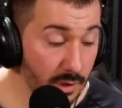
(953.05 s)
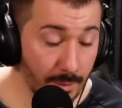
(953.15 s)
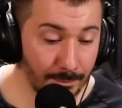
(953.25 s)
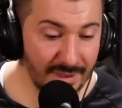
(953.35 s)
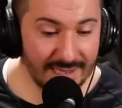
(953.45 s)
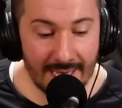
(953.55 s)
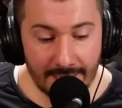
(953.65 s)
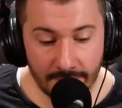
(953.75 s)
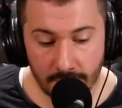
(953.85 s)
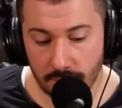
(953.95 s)
But
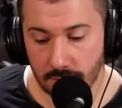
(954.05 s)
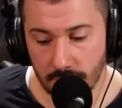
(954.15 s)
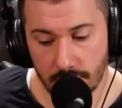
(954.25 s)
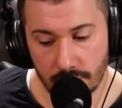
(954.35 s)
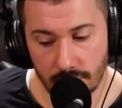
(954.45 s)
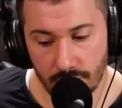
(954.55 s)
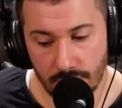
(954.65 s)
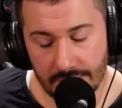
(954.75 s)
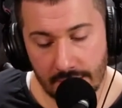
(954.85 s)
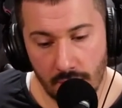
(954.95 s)
then,
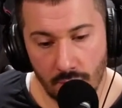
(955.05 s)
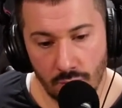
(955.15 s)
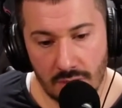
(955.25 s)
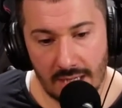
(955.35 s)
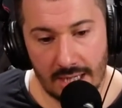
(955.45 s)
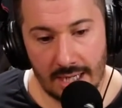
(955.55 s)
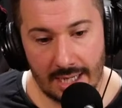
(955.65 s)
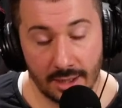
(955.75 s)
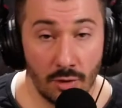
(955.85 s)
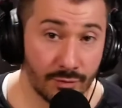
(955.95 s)
I
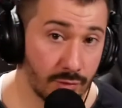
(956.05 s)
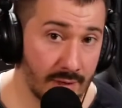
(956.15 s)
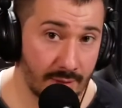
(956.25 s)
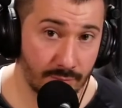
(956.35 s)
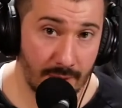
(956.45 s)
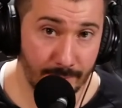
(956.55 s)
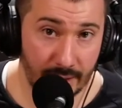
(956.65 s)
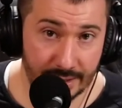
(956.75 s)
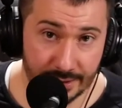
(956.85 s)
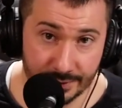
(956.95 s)
go for a ride with my
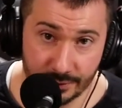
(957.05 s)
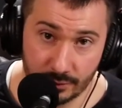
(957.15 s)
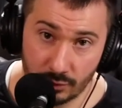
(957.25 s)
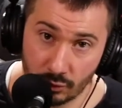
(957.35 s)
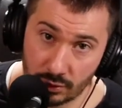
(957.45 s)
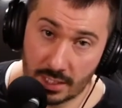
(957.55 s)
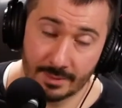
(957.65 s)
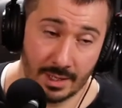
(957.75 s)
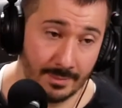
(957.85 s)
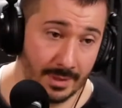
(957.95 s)
buddies. I'm
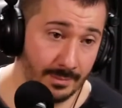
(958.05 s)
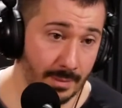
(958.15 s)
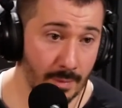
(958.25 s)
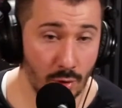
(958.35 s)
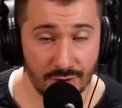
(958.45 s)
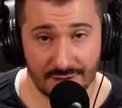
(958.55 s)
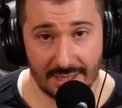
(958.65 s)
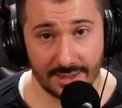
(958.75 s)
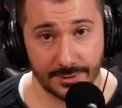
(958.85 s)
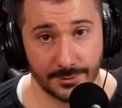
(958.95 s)
on my
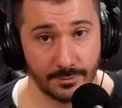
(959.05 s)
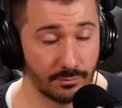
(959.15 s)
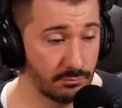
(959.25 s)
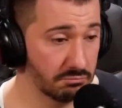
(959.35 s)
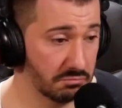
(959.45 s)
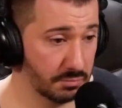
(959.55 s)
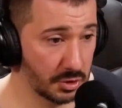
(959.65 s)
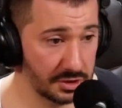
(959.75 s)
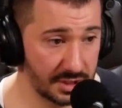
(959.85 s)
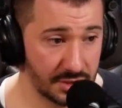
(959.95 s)
motorcycle,
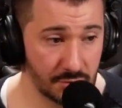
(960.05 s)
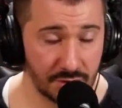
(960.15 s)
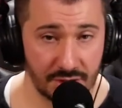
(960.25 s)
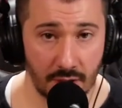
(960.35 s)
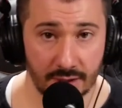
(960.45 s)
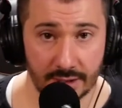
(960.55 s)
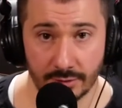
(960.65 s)
pull into a Dunkin'